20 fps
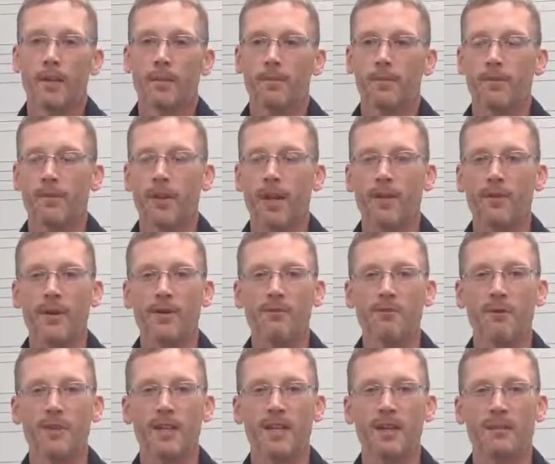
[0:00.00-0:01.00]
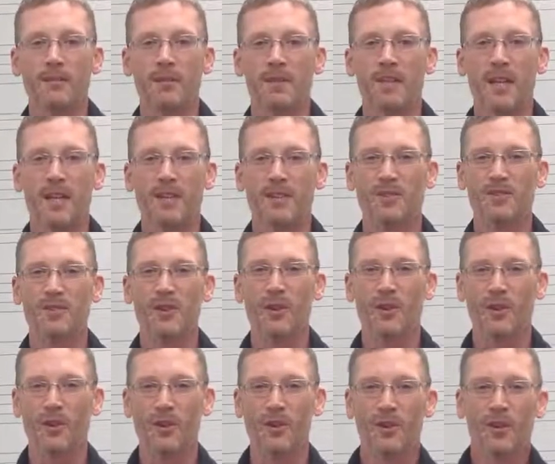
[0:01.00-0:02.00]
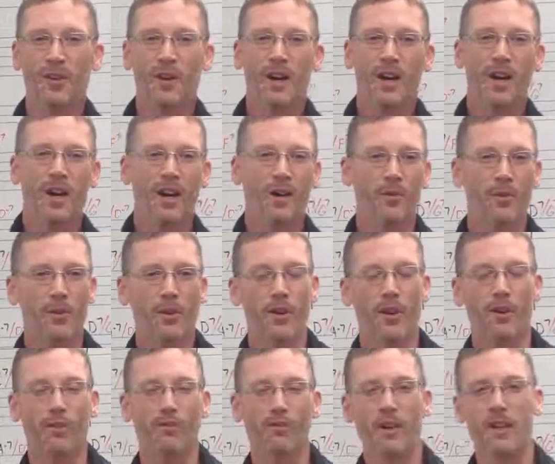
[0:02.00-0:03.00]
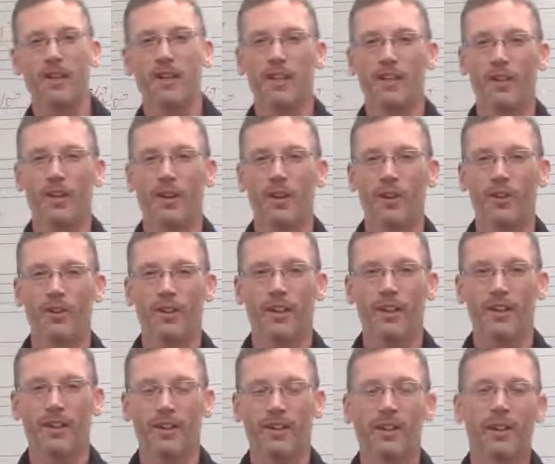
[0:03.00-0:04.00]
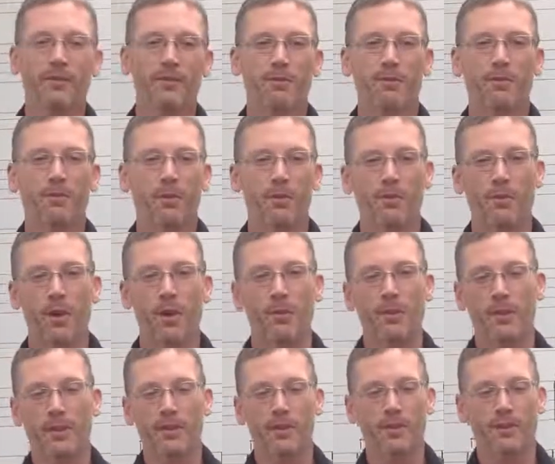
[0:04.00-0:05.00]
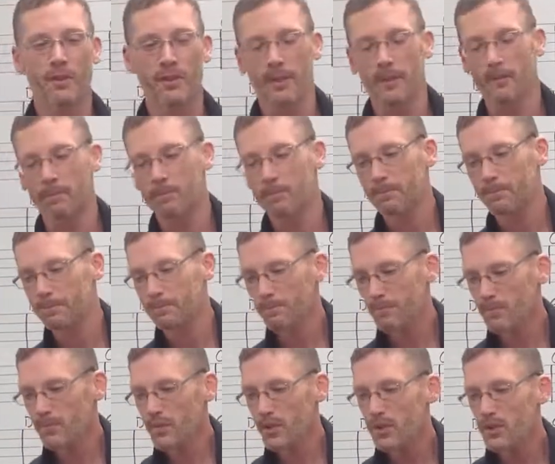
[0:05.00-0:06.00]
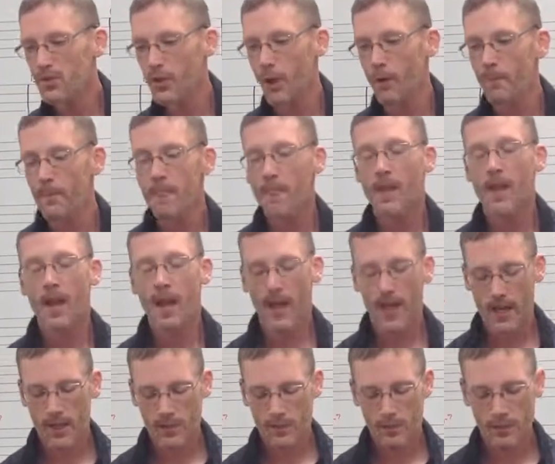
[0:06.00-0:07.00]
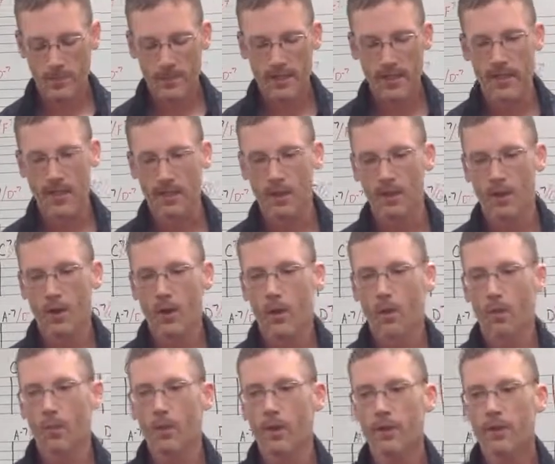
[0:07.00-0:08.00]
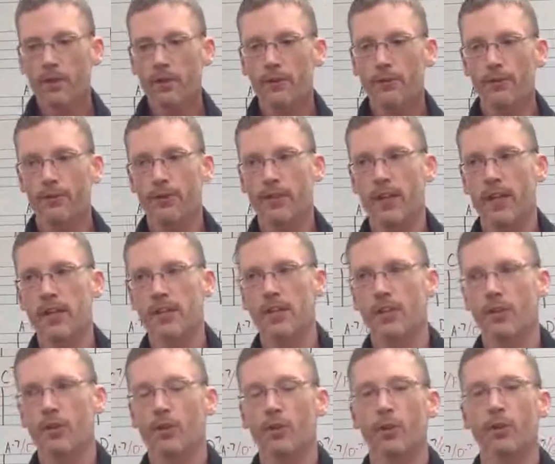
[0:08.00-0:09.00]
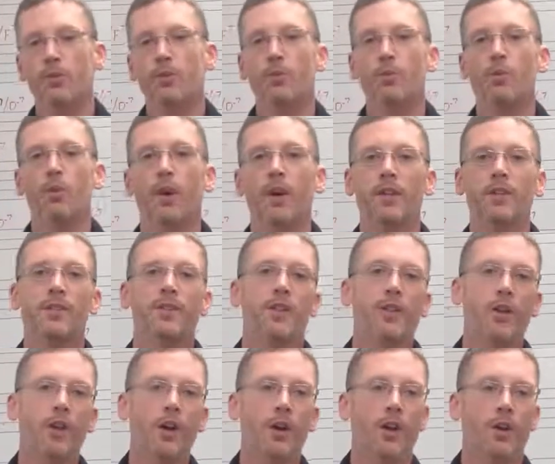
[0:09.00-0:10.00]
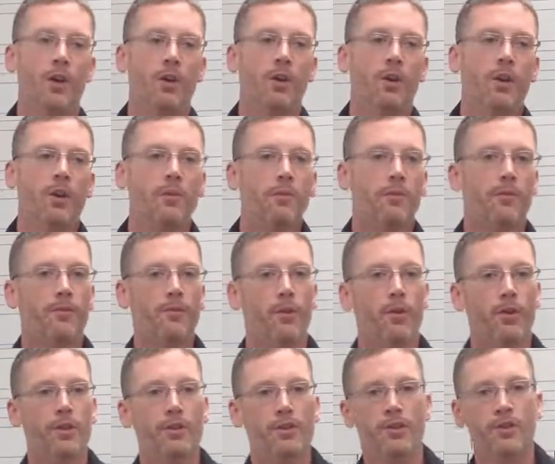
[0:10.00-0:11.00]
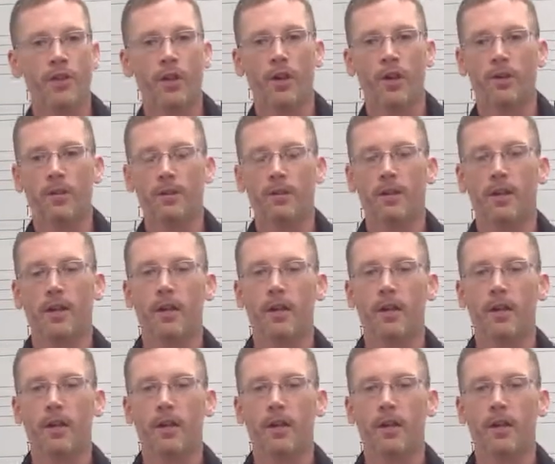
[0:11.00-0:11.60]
so that way when we get up to take a solo, we are ready to go and are comfortable with what we are doing. So, as we begin, one of the things that you're going to want to know before you start